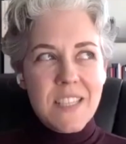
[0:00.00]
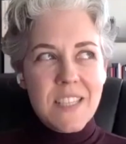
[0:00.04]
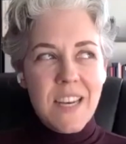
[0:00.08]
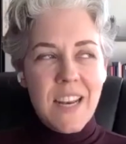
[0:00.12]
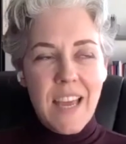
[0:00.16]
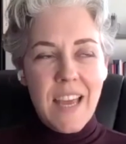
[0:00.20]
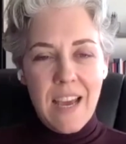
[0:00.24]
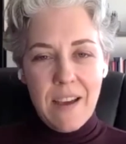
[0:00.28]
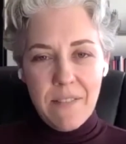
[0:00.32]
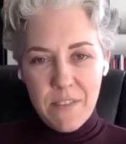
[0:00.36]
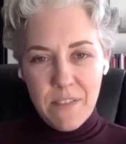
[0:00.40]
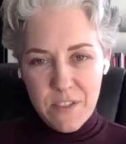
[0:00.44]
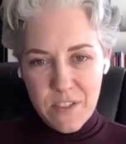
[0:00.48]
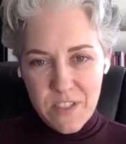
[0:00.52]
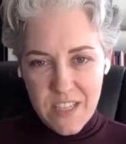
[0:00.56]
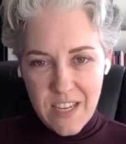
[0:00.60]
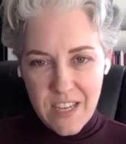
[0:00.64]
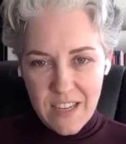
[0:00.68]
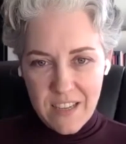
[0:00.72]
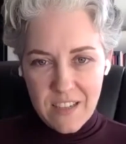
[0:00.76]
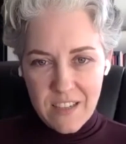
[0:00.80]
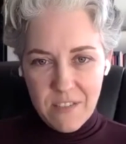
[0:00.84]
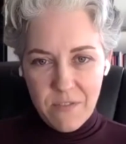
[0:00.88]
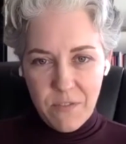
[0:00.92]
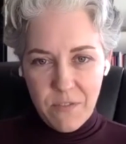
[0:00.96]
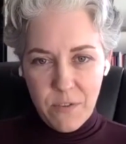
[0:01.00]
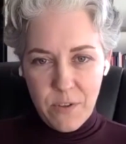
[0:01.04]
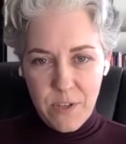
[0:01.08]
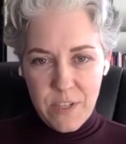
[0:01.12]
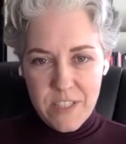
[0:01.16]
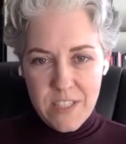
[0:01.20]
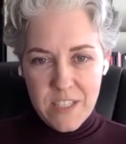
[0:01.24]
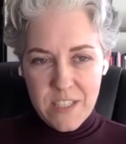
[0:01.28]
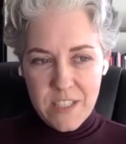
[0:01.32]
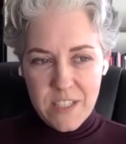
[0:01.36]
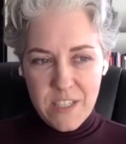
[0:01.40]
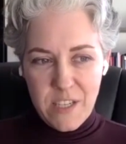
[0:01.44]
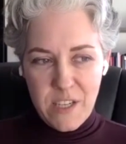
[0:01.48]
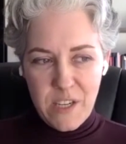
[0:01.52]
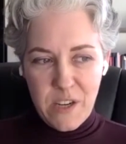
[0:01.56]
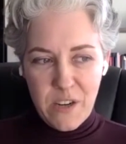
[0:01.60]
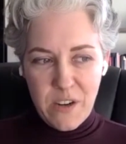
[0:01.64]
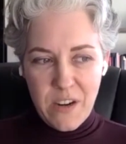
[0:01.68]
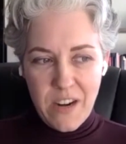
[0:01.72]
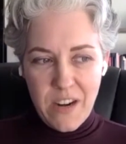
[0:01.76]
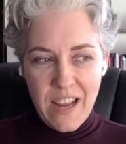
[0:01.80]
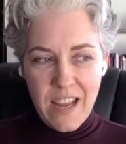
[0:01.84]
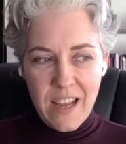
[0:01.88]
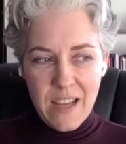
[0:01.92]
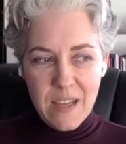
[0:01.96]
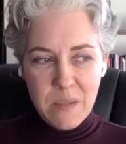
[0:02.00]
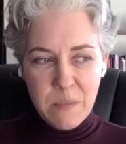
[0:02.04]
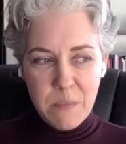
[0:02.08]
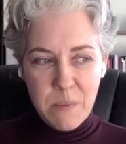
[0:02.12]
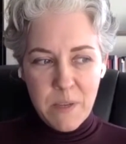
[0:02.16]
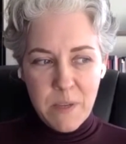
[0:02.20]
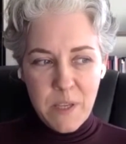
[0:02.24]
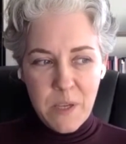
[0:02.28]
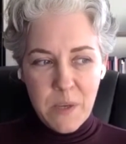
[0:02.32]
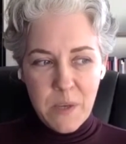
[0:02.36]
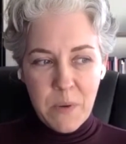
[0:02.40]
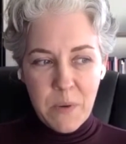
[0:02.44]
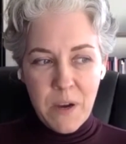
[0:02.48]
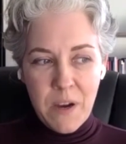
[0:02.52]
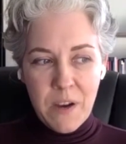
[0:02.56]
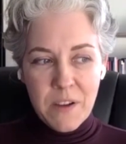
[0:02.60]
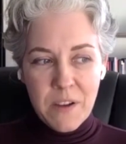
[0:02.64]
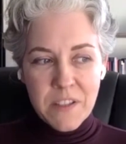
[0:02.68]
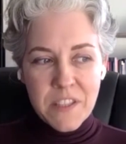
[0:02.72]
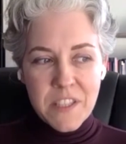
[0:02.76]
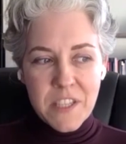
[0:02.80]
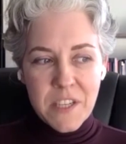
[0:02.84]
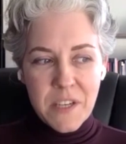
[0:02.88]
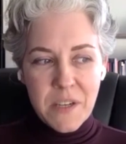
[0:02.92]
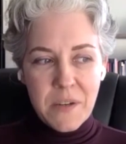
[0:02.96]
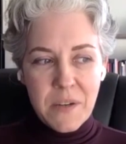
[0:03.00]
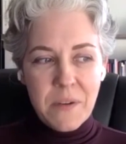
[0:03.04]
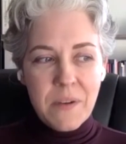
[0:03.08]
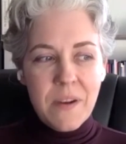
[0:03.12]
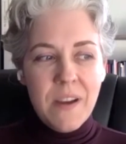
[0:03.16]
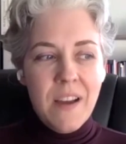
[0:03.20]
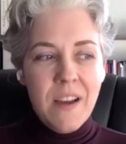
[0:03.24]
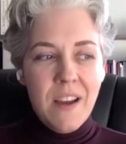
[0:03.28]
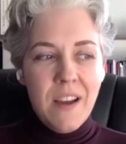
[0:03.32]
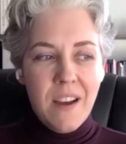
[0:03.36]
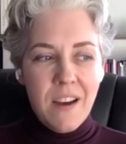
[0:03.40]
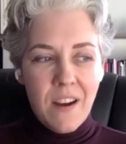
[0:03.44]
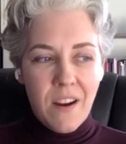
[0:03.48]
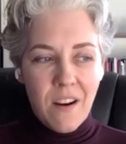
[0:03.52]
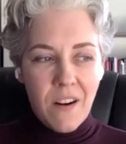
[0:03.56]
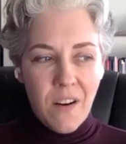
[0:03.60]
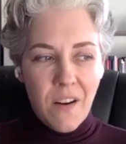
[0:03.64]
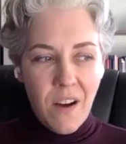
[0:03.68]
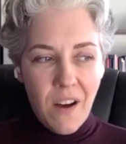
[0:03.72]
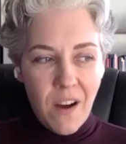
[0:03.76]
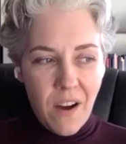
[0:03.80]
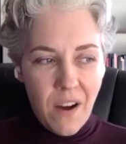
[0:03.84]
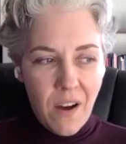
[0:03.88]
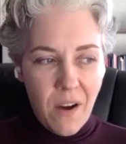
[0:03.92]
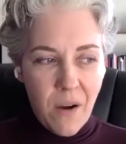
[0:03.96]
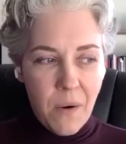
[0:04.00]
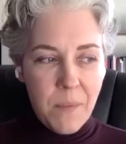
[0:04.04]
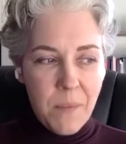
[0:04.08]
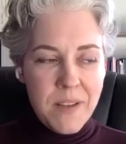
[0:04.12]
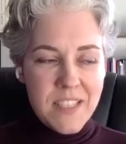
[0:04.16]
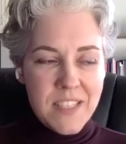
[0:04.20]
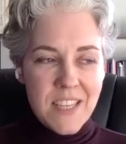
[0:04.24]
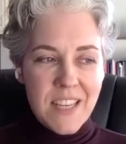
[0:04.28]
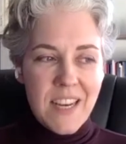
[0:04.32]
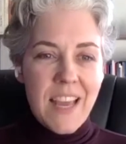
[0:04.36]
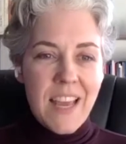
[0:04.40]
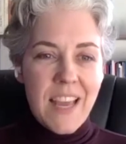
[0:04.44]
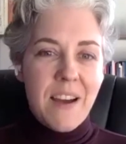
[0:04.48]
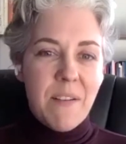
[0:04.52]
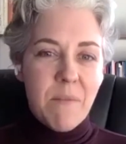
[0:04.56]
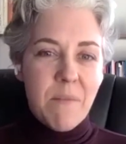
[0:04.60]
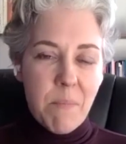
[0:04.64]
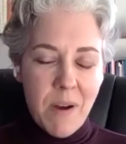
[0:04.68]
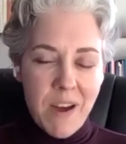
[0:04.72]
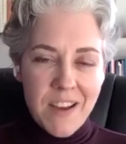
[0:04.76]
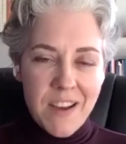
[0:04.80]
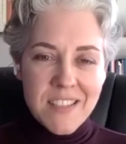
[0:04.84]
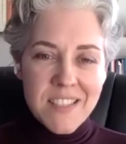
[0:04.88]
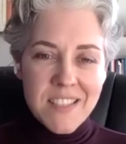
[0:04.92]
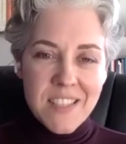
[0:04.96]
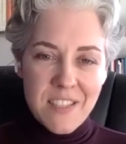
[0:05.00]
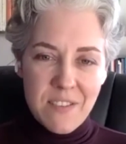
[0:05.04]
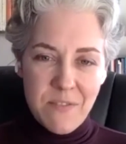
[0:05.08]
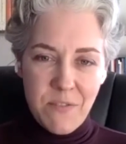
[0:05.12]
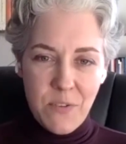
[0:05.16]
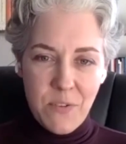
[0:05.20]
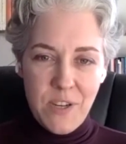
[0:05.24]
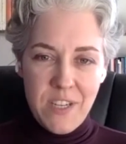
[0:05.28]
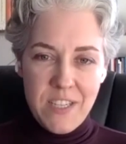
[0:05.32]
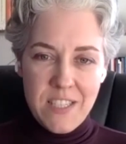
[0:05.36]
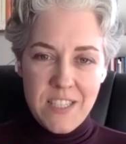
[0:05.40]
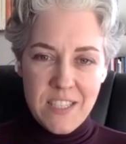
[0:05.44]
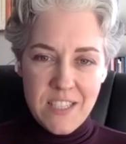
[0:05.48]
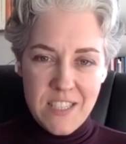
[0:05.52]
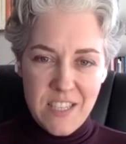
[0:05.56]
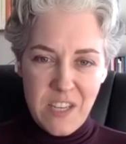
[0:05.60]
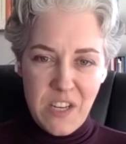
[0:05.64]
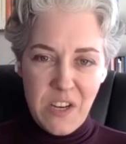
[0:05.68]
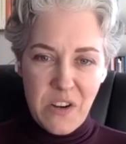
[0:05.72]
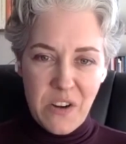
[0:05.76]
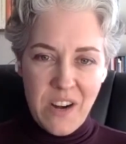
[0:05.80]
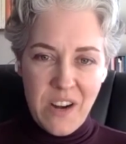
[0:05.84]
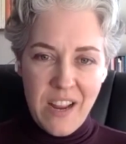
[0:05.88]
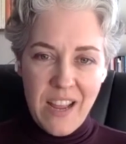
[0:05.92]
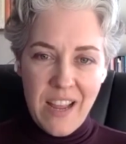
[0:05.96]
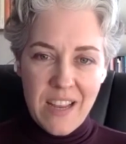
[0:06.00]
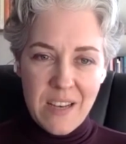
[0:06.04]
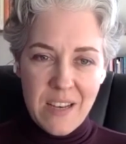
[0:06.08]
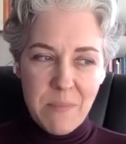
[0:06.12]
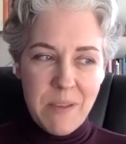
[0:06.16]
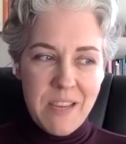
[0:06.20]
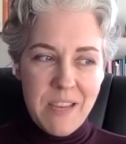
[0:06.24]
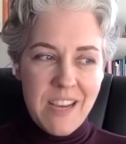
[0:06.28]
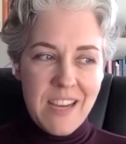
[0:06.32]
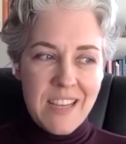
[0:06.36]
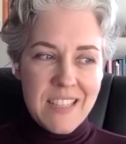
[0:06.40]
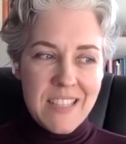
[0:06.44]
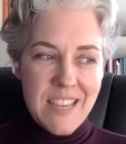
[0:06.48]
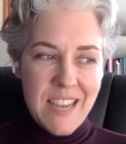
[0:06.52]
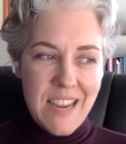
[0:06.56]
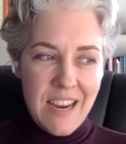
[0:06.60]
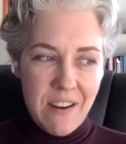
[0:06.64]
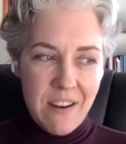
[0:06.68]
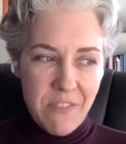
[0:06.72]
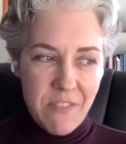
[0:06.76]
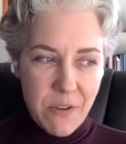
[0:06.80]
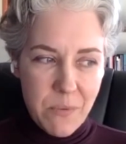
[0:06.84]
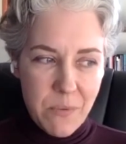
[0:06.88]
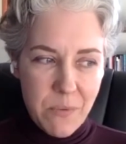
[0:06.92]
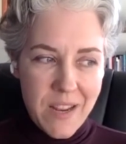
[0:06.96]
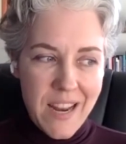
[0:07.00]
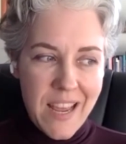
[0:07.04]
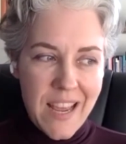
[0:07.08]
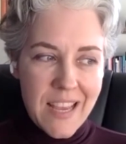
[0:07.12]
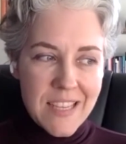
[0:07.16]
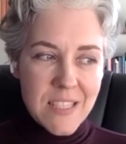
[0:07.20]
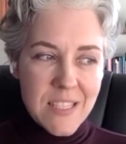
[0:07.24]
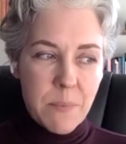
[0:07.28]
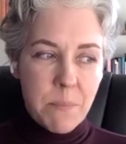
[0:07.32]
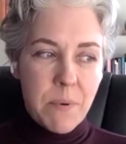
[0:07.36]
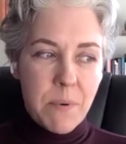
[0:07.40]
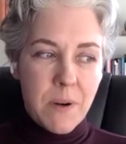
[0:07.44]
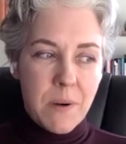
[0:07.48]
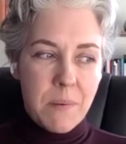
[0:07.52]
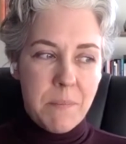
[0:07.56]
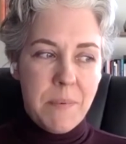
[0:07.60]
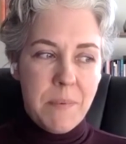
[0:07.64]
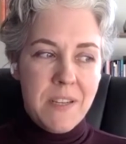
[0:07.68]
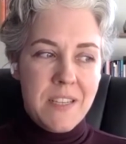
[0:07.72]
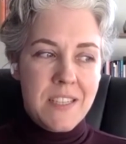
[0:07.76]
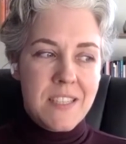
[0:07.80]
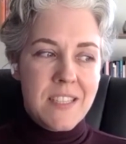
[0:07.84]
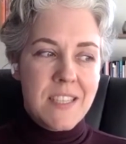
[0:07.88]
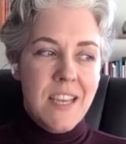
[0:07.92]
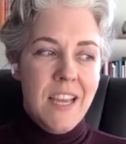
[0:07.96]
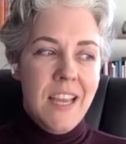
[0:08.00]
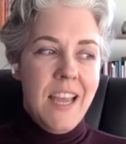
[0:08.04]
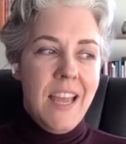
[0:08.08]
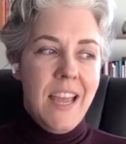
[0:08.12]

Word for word: going to have those negative voices in your head but you also are always going to have positive voices in your head because everyone has a purpose,